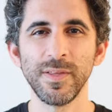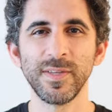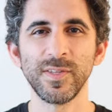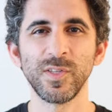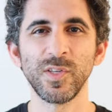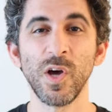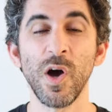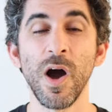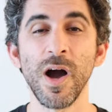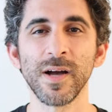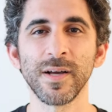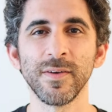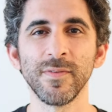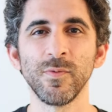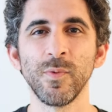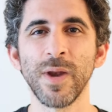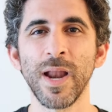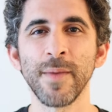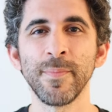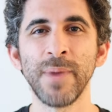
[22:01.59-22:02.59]
this talk of
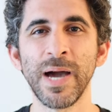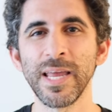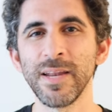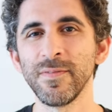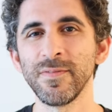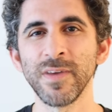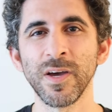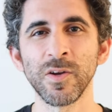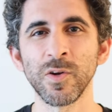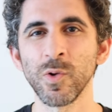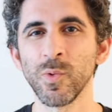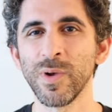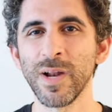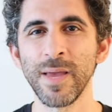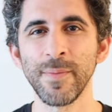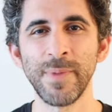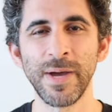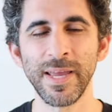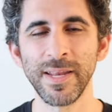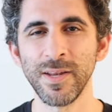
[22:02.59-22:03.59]
what I might have done or what
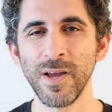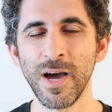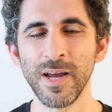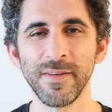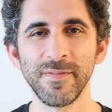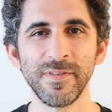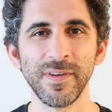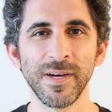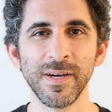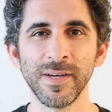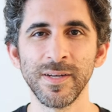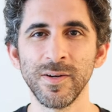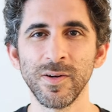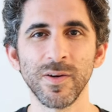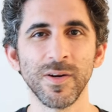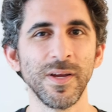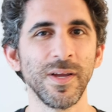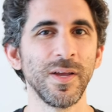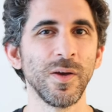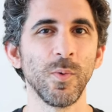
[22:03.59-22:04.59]
I might not have done
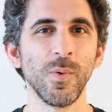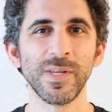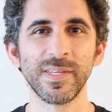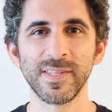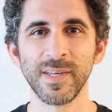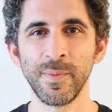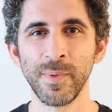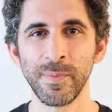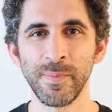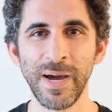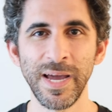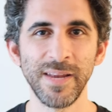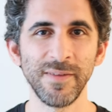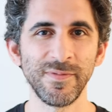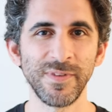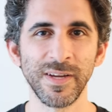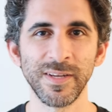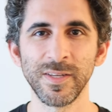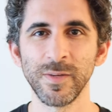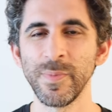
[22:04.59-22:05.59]
or what someone might
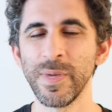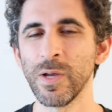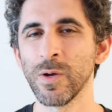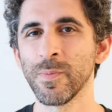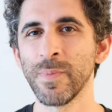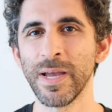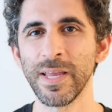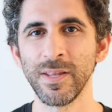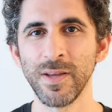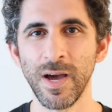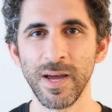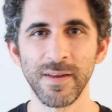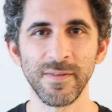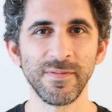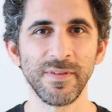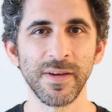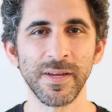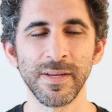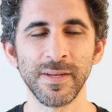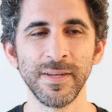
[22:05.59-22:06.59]
have done to me or might not
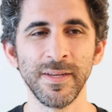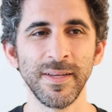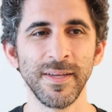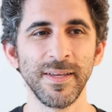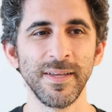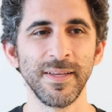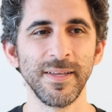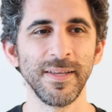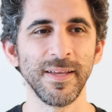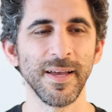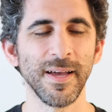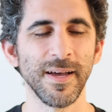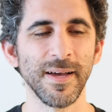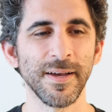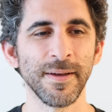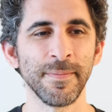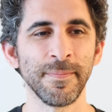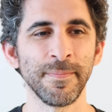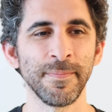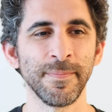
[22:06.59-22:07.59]
have done?
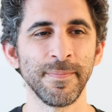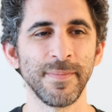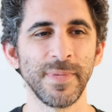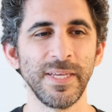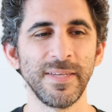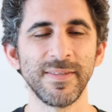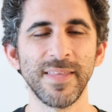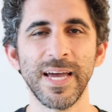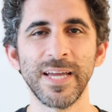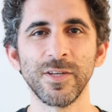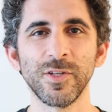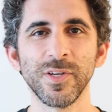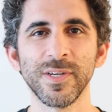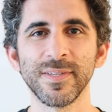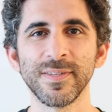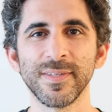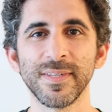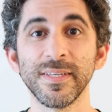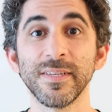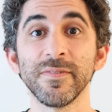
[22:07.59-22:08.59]
Um, is that
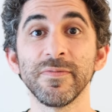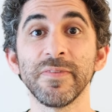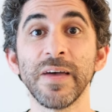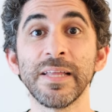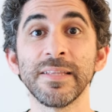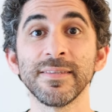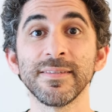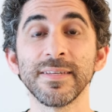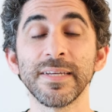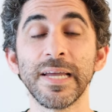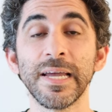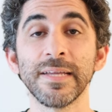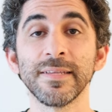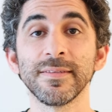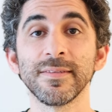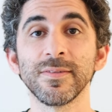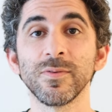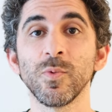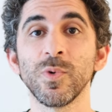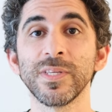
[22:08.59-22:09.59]
just defense
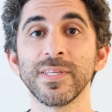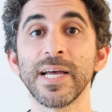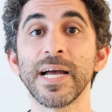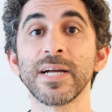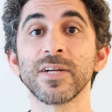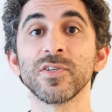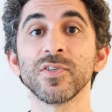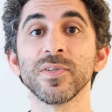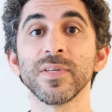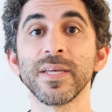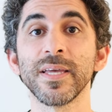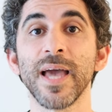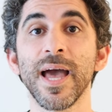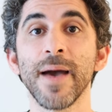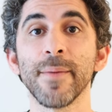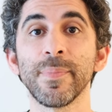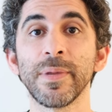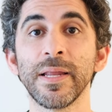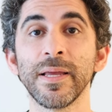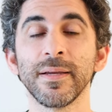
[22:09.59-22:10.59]
against what's actually
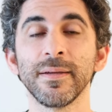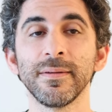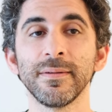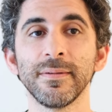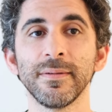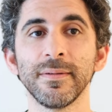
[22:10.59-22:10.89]
happening?